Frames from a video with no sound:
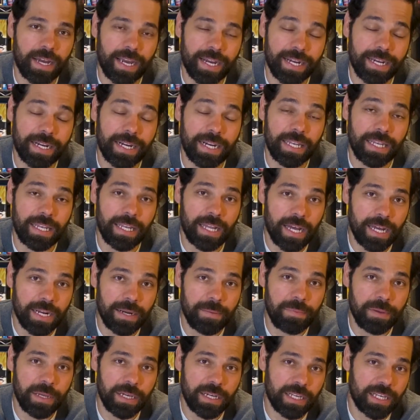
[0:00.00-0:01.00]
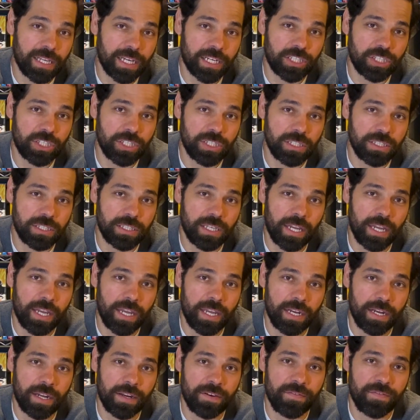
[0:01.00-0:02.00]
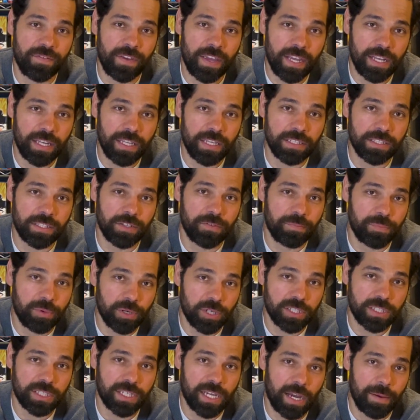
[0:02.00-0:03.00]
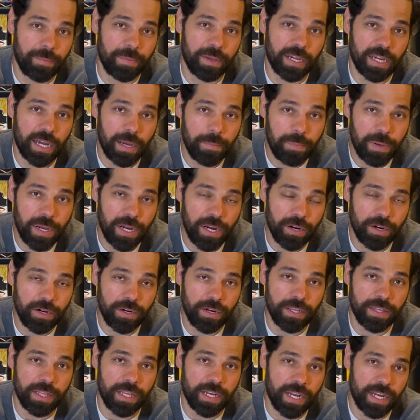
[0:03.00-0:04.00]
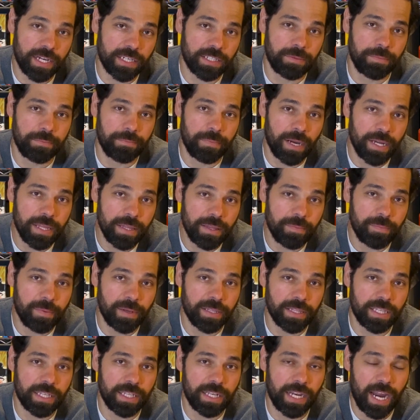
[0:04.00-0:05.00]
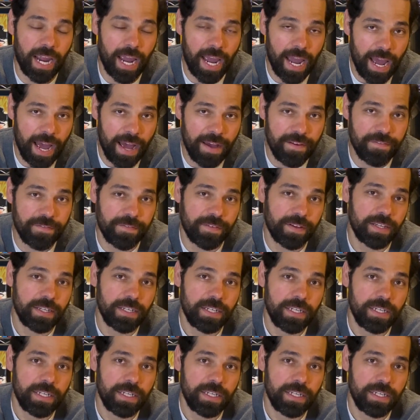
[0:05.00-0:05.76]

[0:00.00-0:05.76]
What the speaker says: I got a lot of big collections and unveilings of books coming up here in the next month and a half.